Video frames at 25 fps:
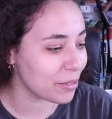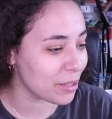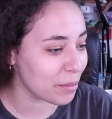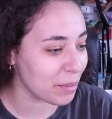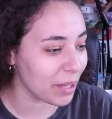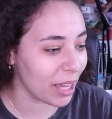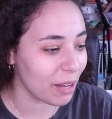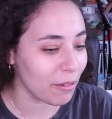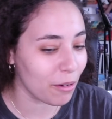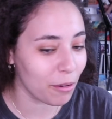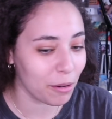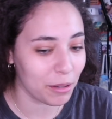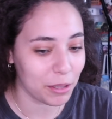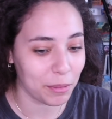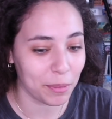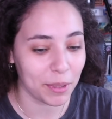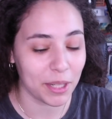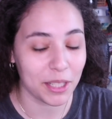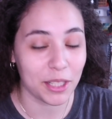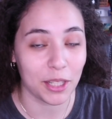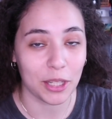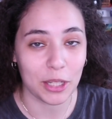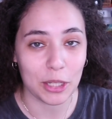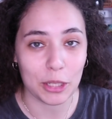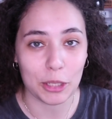something I've always
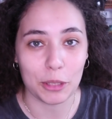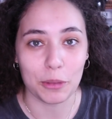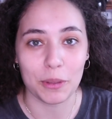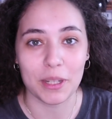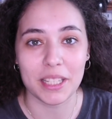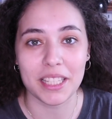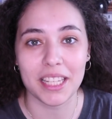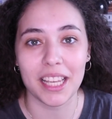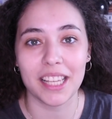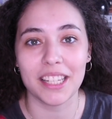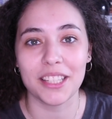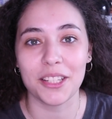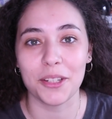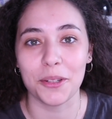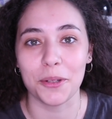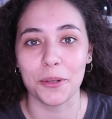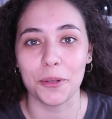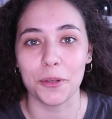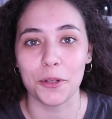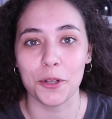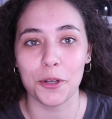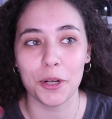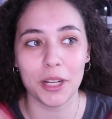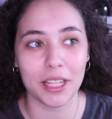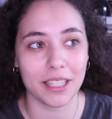wanted to do is
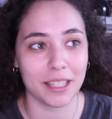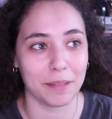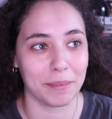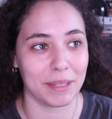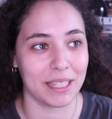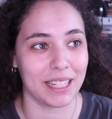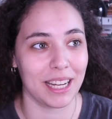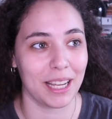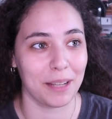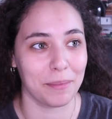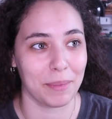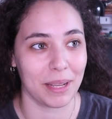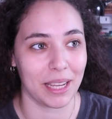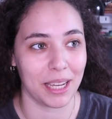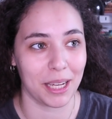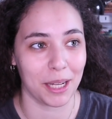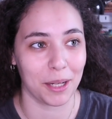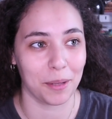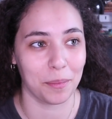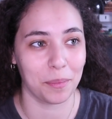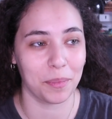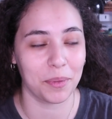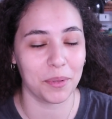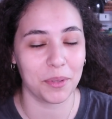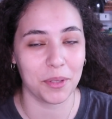do Trixie Mattel
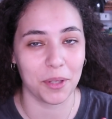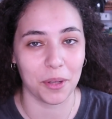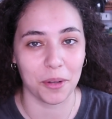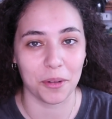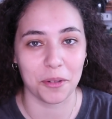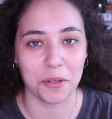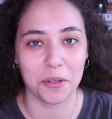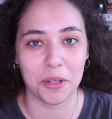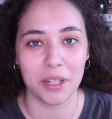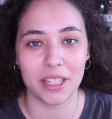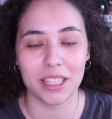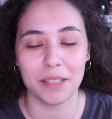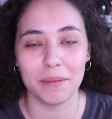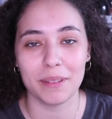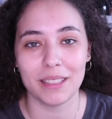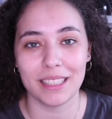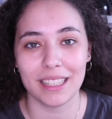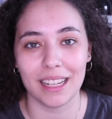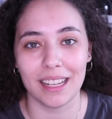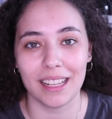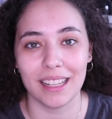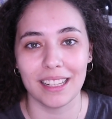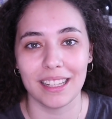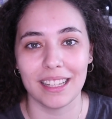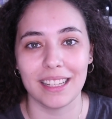makeup. So Trixie
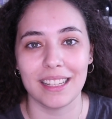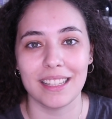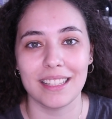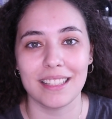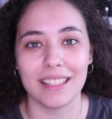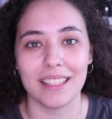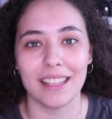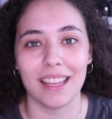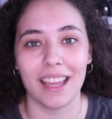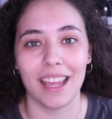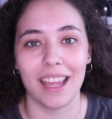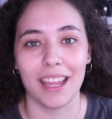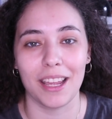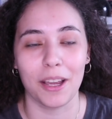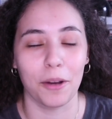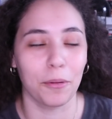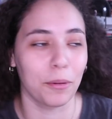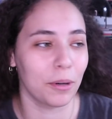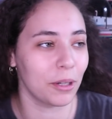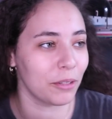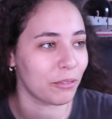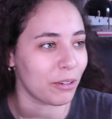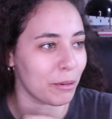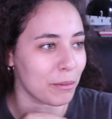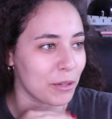Mattel is a
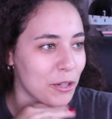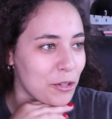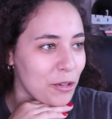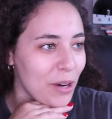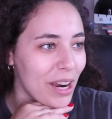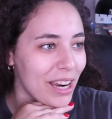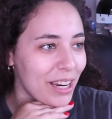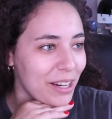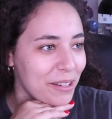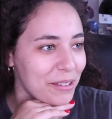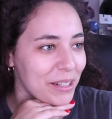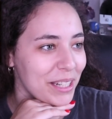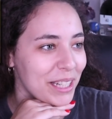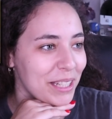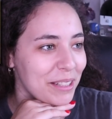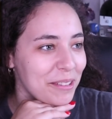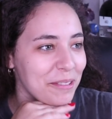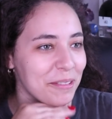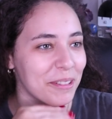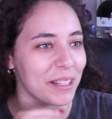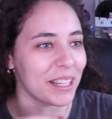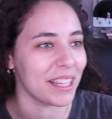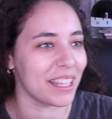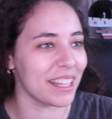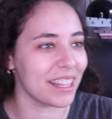world famous drag
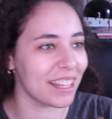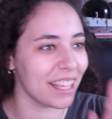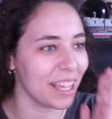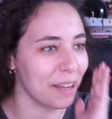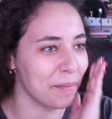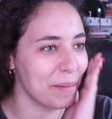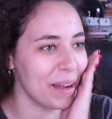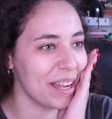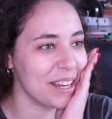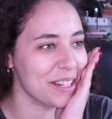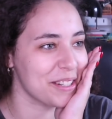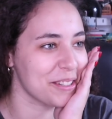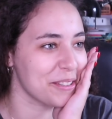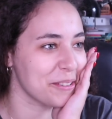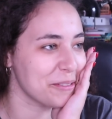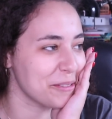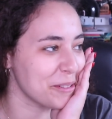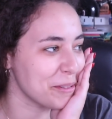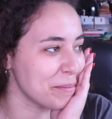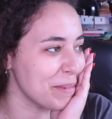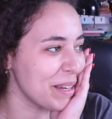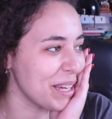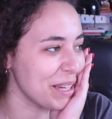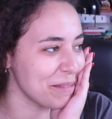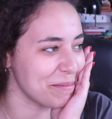queen with a passion
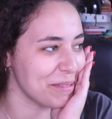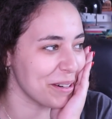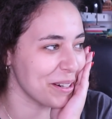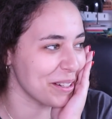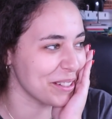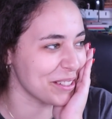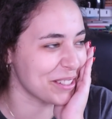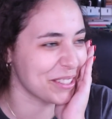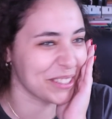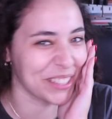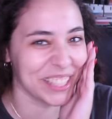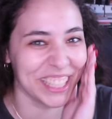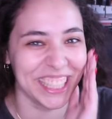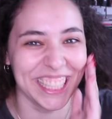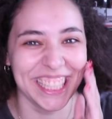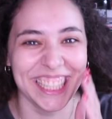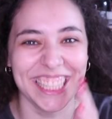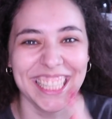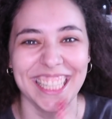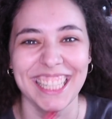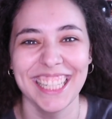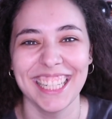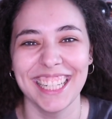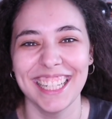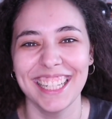for makeup artistry.
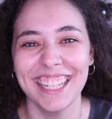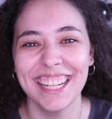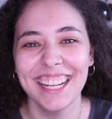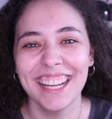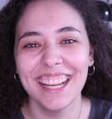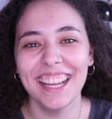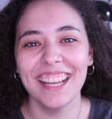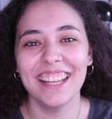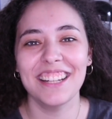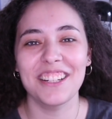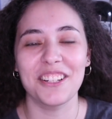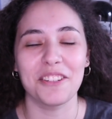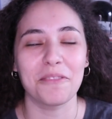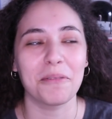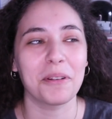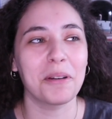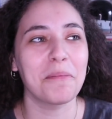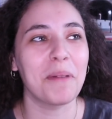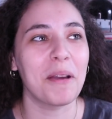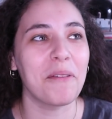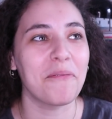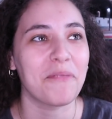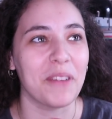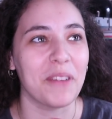She's one of my